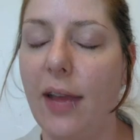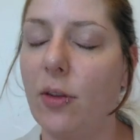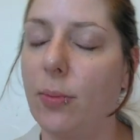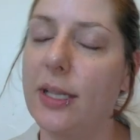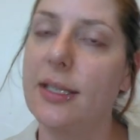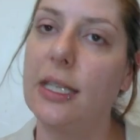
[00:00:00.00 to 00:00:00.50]
I
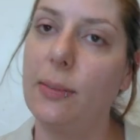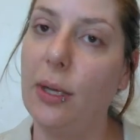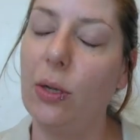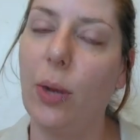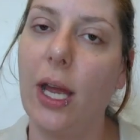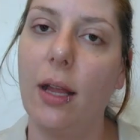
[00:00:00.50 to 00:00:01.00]
haven't been
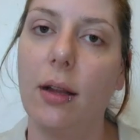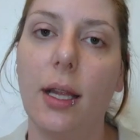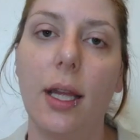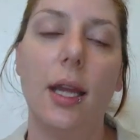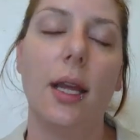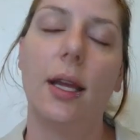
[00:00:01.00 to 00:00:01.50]
sleeping well.
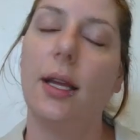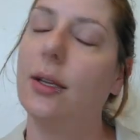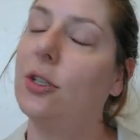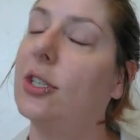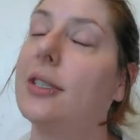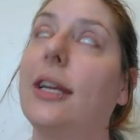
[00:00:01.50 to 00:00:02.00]

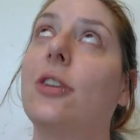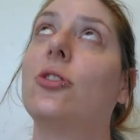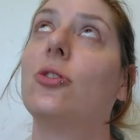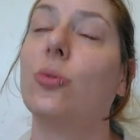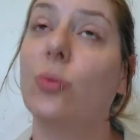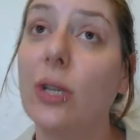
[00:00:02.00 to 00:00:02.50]
Just
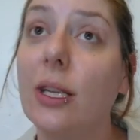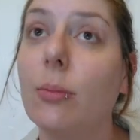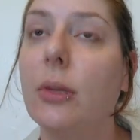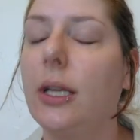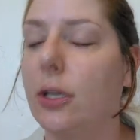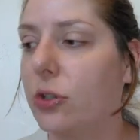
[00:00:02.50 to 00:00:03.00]

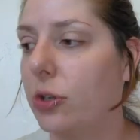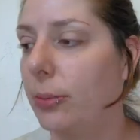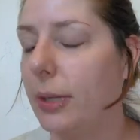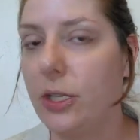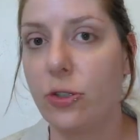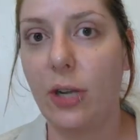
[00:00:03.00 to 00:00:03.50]
extremely,
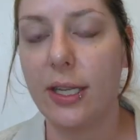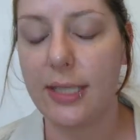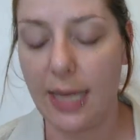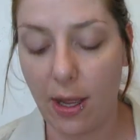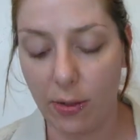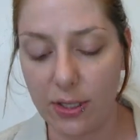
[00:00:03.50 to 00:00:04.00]
extremely
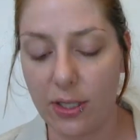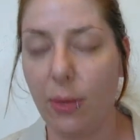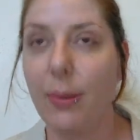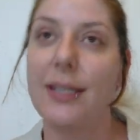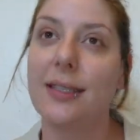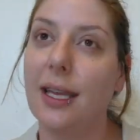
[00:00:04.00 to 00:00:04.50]
stressed out.
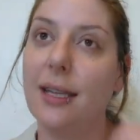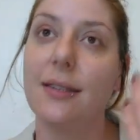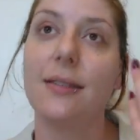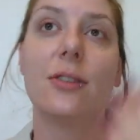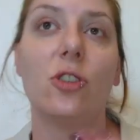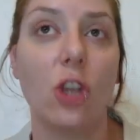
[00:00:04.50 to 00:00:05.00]
So my
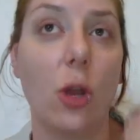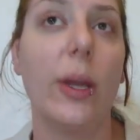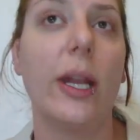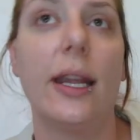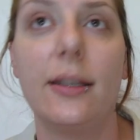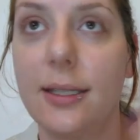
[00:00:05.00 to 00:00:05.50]
skin's
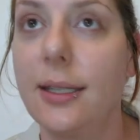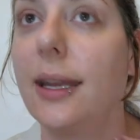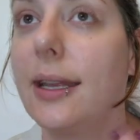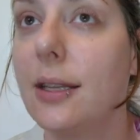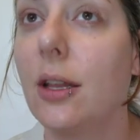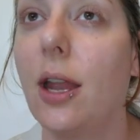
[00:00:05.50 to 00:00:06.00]
showing it. It
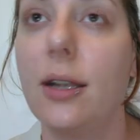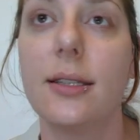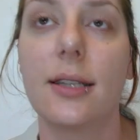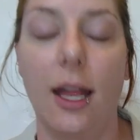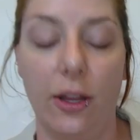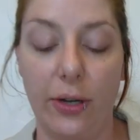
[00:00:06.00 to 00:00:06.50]
has a lot of
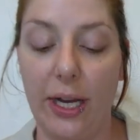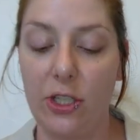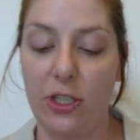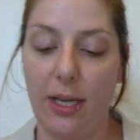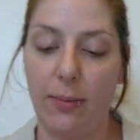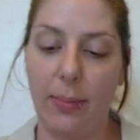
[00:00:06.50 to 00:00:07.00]

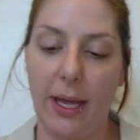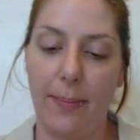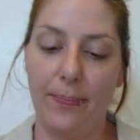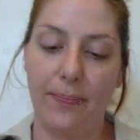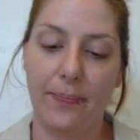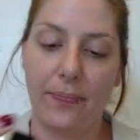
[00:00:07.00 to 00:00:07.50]
discoloration, but
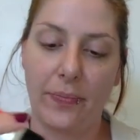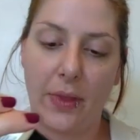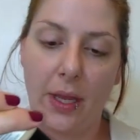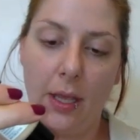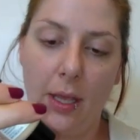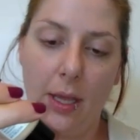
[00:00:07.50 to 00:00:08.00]

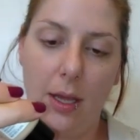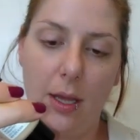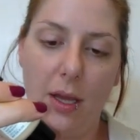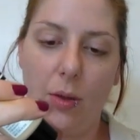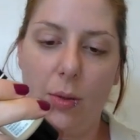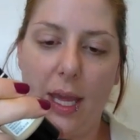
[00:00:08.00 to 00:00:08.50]

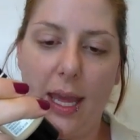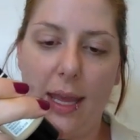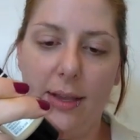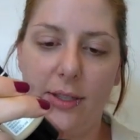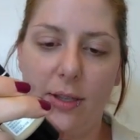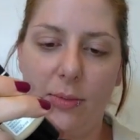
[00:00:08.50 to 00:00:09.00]

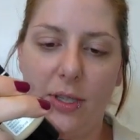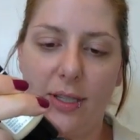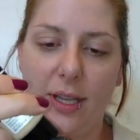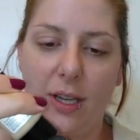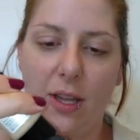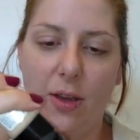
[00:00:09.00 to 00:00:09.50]
okay. So I'm
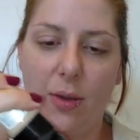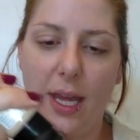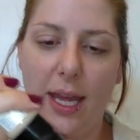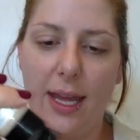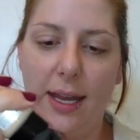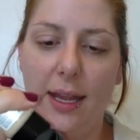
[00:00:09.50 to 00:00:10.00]
just going to go
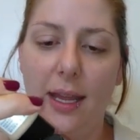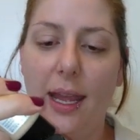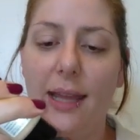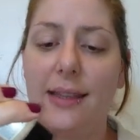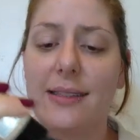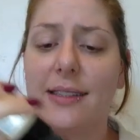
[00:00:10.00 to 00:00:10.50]
ahead.
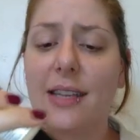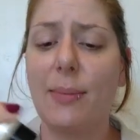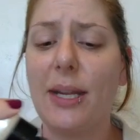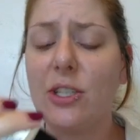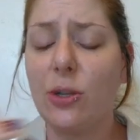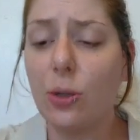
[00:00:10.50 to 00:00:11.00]
This is going
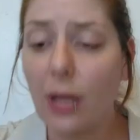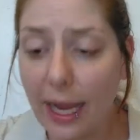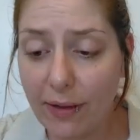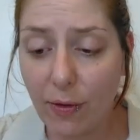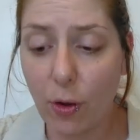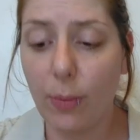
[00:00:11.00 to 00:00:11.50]
to be too
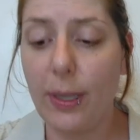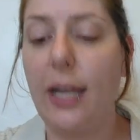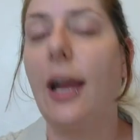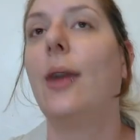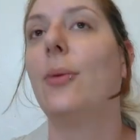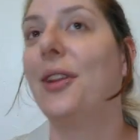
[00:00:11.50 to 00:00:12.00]
light for
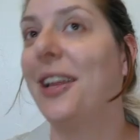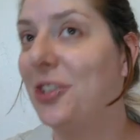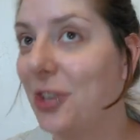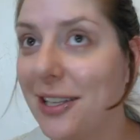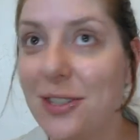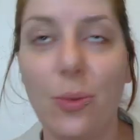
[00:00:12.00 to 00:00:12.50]
me. I will
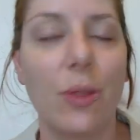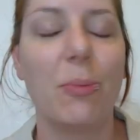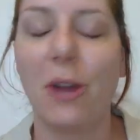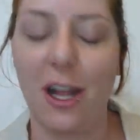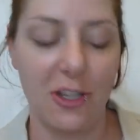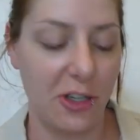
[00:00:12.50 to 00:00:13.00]
adjust with
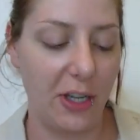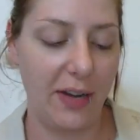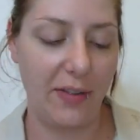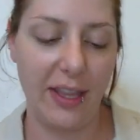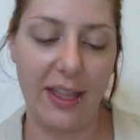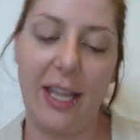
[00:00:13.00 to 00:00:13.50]
bronzer and
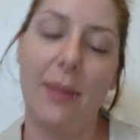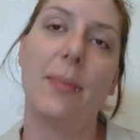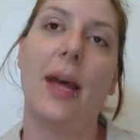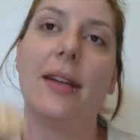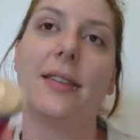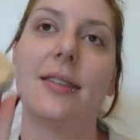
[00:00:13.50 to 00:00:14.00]
everything,
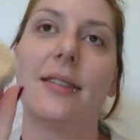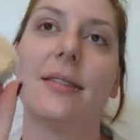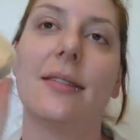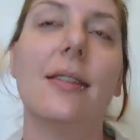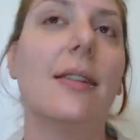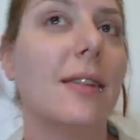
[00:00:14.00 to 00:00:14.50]
but
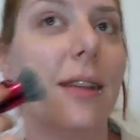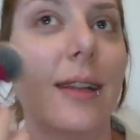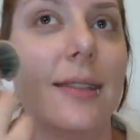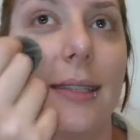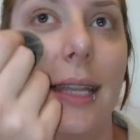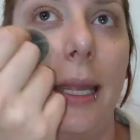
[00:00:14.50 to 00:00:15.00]

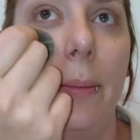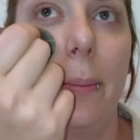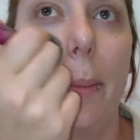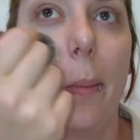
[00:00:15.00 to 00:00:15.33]
let's see.